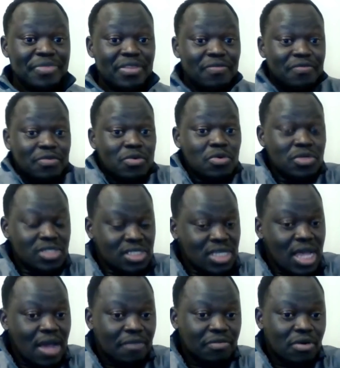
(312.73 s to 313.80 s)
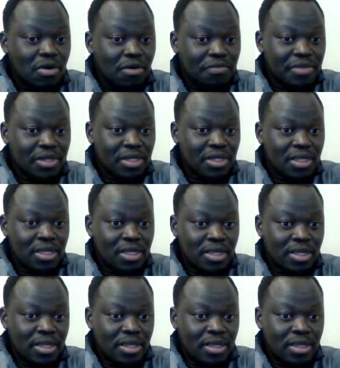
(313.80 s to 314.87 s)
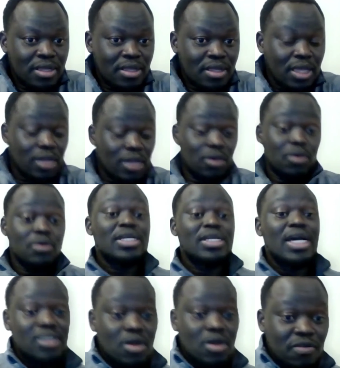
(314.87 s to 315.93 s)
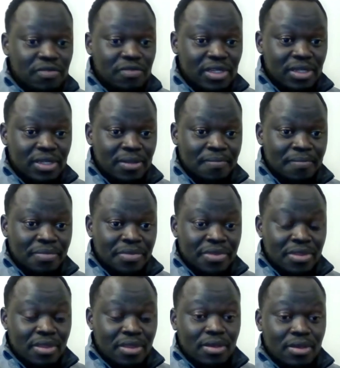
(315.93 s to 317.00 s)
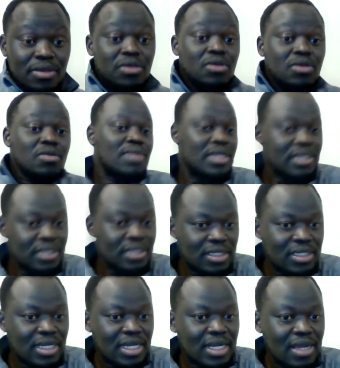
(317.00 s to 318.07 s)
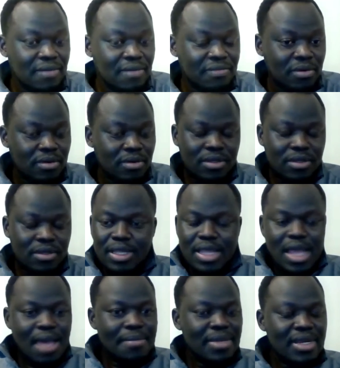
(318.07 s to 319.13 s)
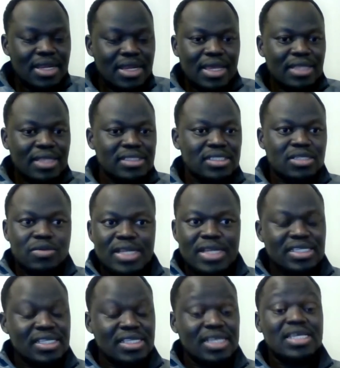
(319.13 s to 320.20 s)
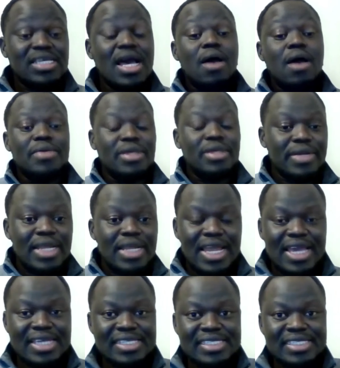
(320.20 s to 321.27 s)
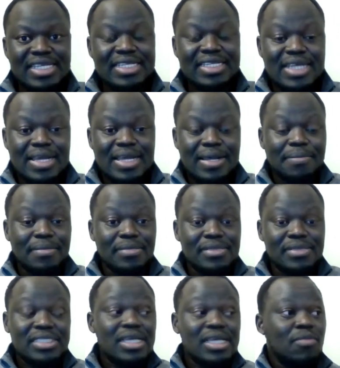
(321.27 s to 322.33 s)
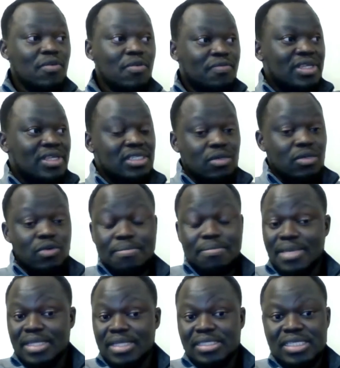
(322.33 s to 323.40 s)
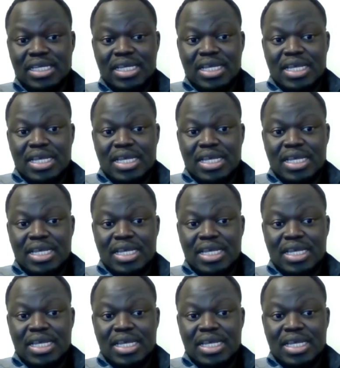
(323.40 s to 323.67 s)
Fruits have COVID. The goat has COVID. Human did not have. I mean, it's crazy. That's how he realized that some of these equipments